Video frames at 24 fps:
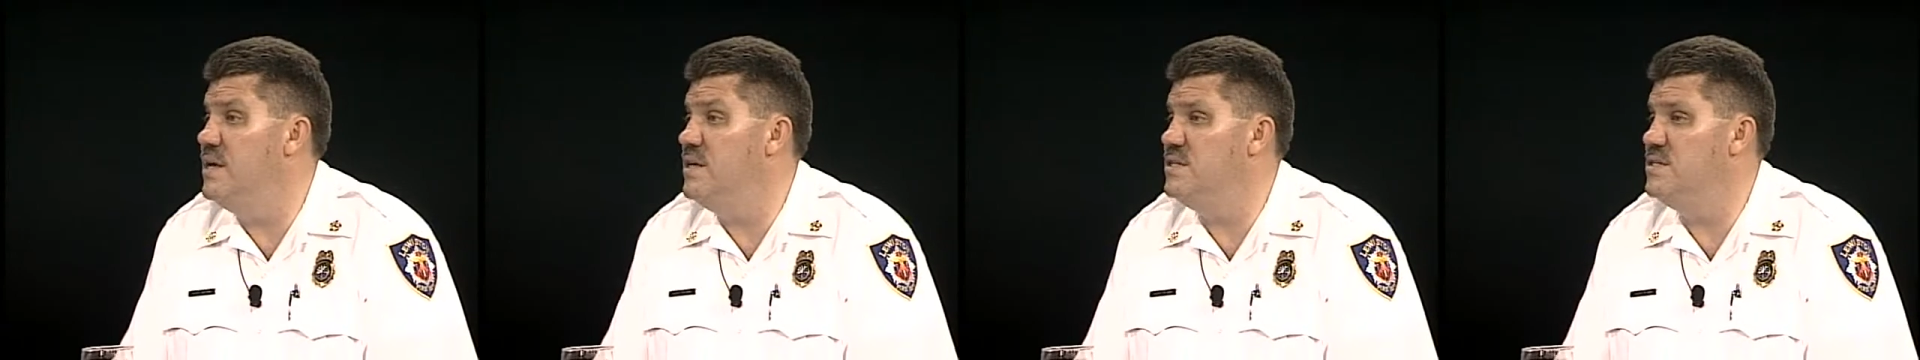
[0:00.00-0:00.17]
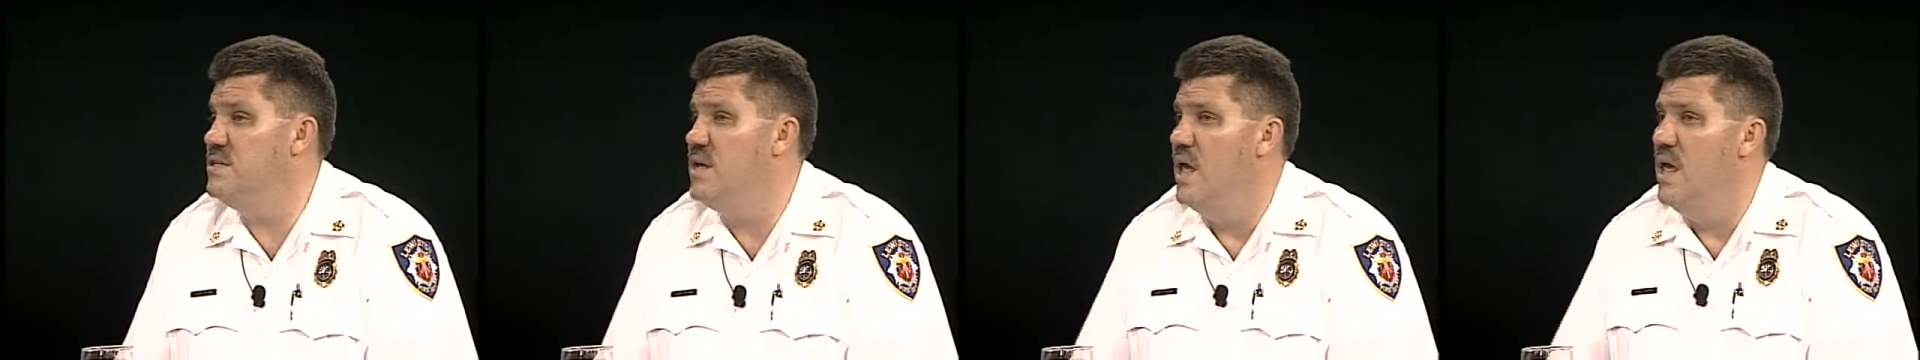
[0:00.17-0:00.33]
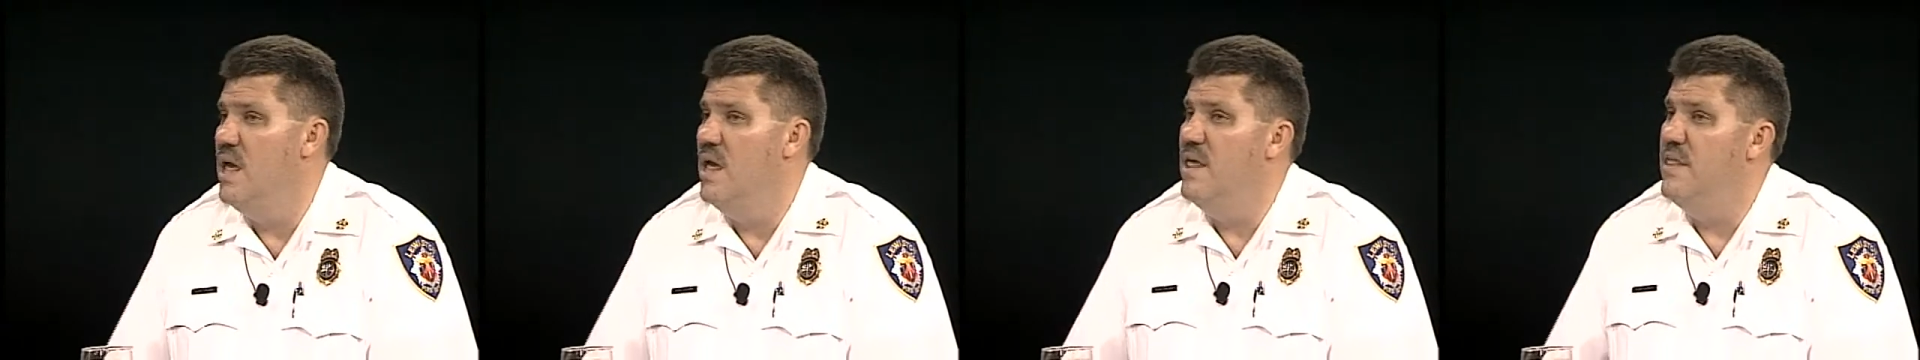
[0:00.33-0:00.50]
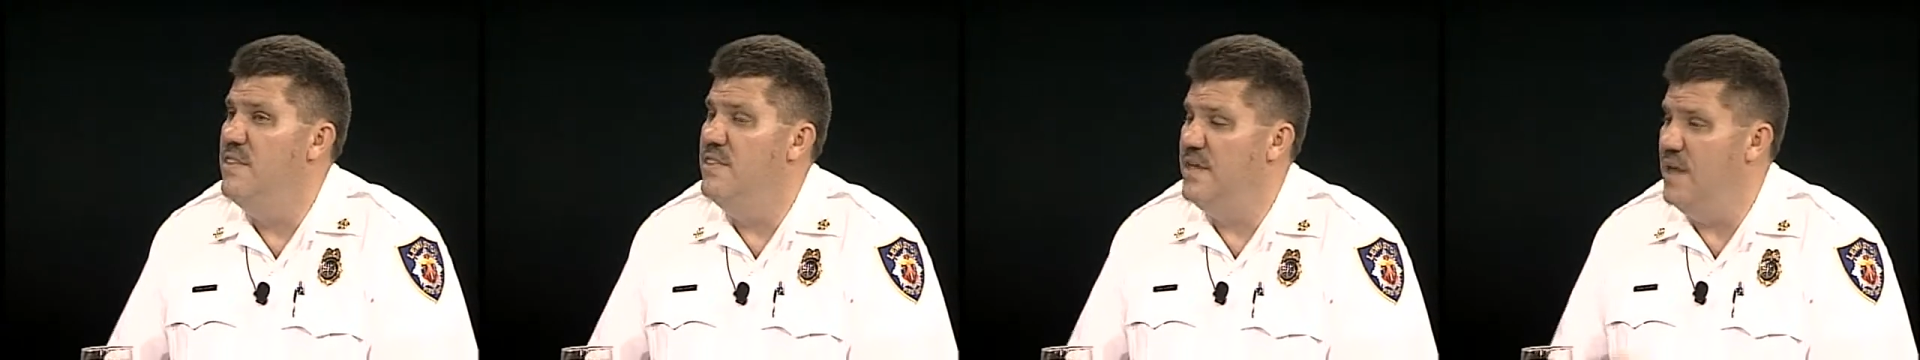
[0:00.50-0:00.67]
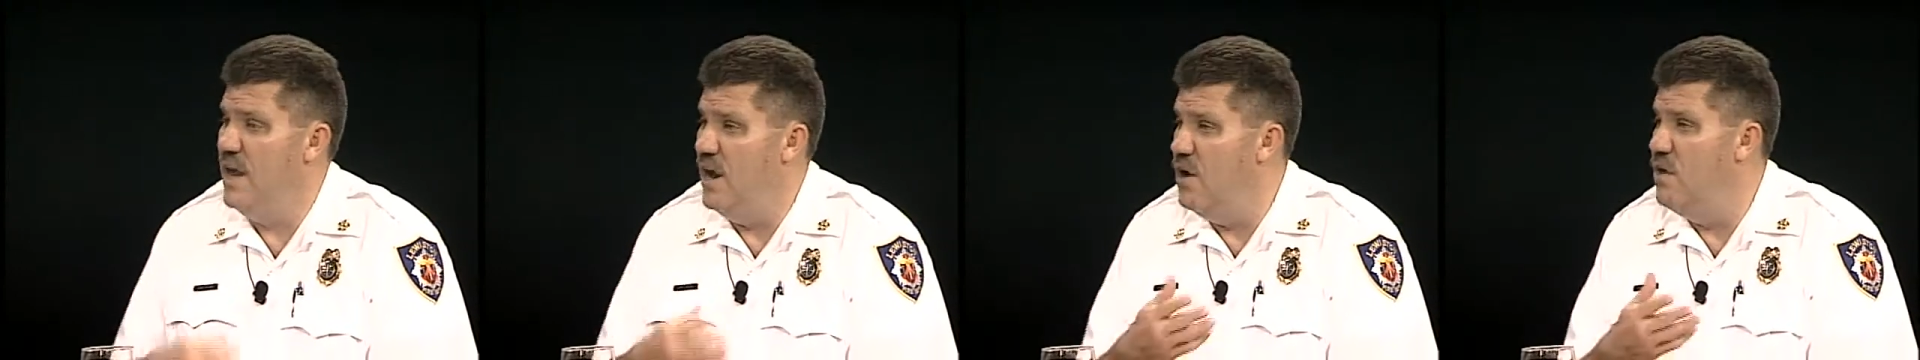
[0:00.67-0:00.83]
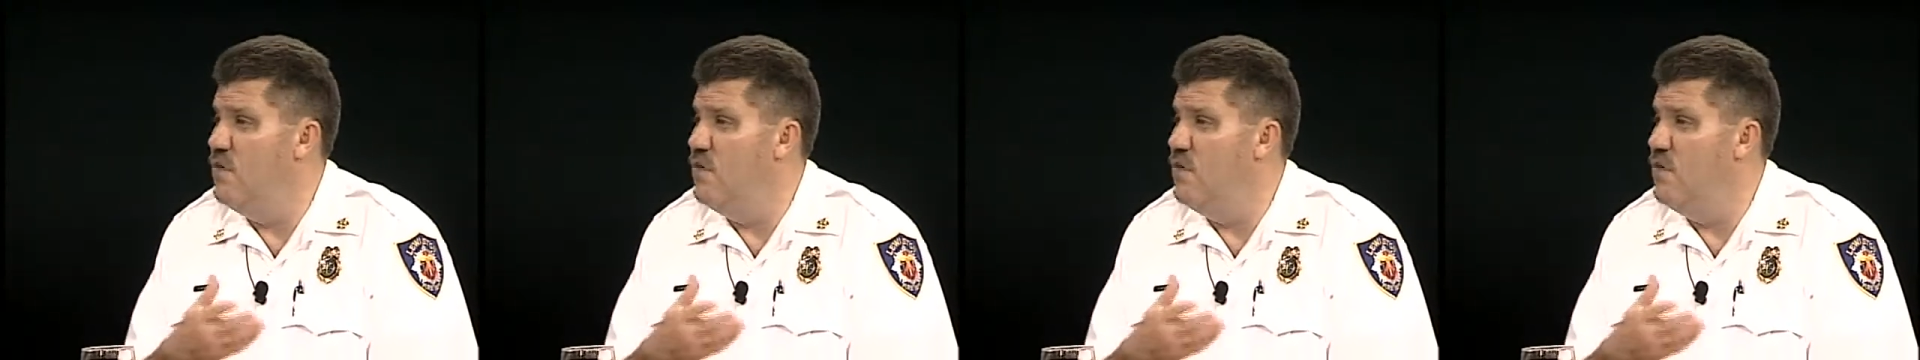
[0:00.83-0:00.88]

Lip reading: is the